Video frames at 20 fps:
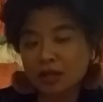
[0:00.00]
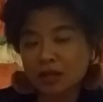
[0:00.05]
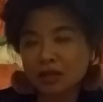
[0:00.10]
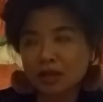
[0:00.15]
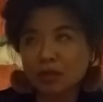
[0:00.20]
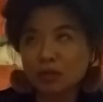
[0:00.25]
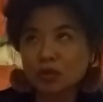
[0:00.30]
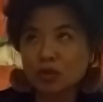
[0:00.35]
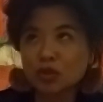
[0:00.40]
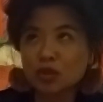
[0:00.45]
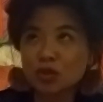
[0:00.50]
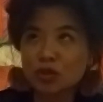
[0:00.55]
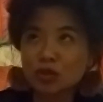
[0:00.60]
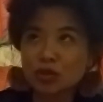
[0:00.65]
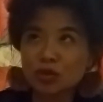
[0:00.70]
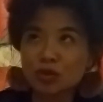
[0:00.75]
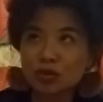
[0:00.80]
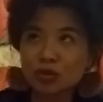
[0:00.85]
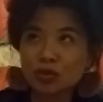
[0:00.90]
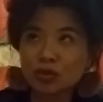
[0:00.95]
Number
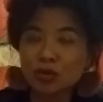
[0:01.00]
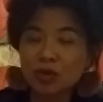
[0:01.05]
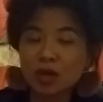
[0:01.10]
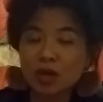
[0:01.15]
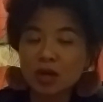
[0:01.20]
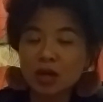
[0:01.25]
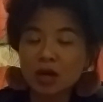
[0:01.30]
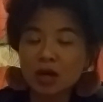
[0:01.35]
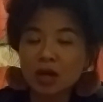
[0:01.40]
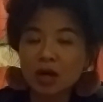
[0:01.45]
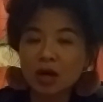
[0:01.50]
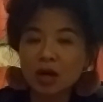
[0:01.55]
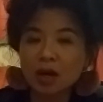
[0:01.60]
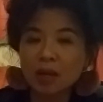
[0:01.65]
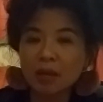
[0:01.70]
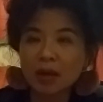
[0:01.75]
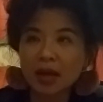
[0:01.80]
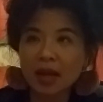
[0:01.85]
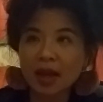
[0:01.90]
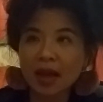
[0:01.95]
two,
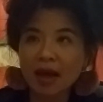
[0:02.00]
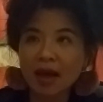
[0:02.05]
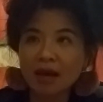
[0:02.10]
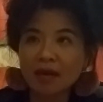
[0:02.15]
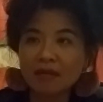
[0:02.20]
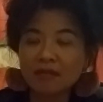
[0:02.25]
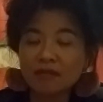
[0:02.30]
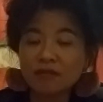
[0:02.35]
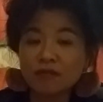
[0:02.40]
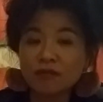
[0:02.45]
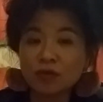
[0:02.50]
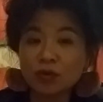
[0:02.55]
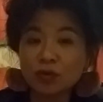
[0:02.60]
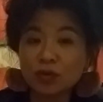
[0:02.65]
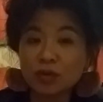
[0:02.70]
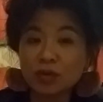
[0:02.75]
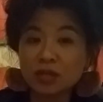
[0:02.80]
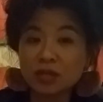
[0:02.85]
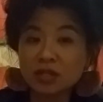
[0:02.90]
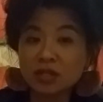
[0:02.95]
I had
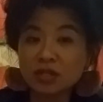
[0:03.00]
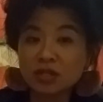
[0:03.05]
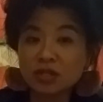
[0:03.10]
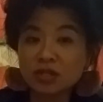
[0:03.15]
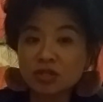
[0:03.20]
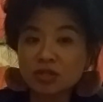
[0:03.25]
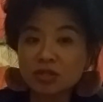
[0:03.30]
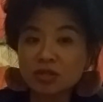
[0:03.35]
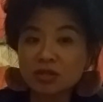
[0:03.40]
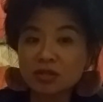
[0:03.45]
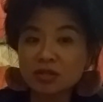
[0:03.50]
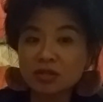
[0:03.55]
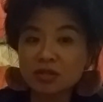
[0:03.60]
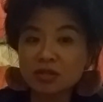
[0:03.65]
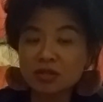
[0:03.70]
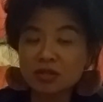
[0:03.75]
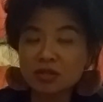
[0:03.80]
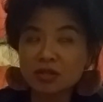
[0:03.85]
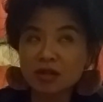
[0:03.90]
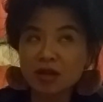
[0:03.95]
food
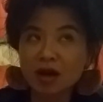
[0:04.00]
addictions.